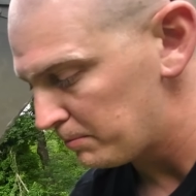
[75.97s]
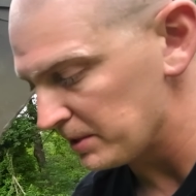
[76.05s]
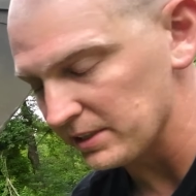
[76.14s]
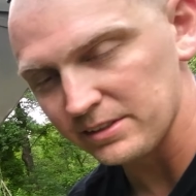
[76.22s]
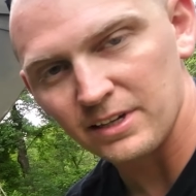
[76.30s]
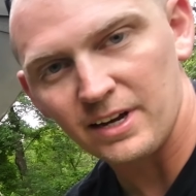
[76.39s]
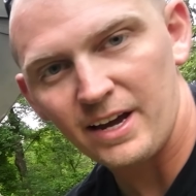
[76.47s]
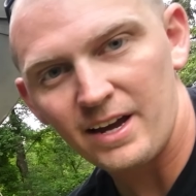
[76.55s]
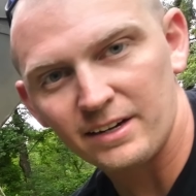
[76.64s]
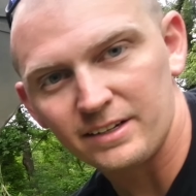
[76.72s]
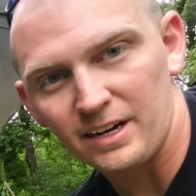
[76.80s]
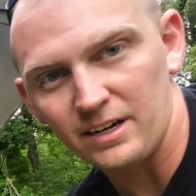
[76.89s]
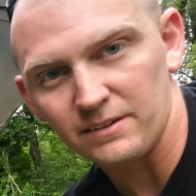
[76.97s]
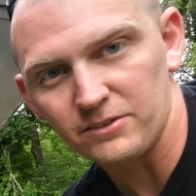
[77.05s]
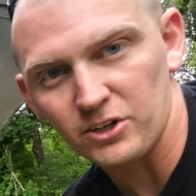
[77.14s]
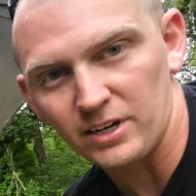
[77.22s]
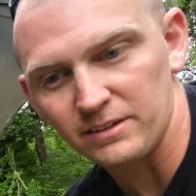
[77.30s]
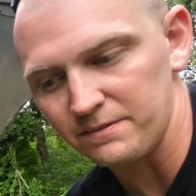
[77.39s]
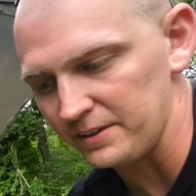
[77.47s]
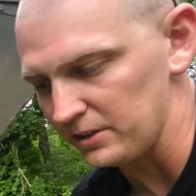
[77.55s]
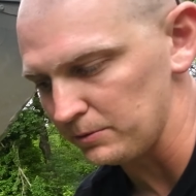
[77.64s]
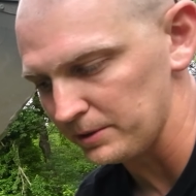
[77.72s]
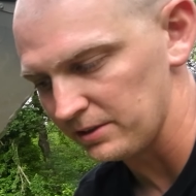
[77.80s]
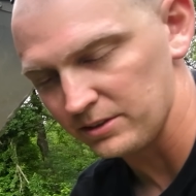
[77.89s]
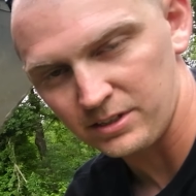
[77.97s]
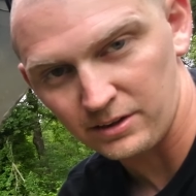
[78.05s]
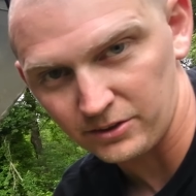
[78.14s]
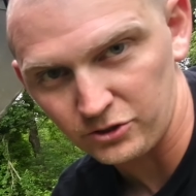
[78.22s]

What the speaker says: Beats the heck out of trying to fiddle with those other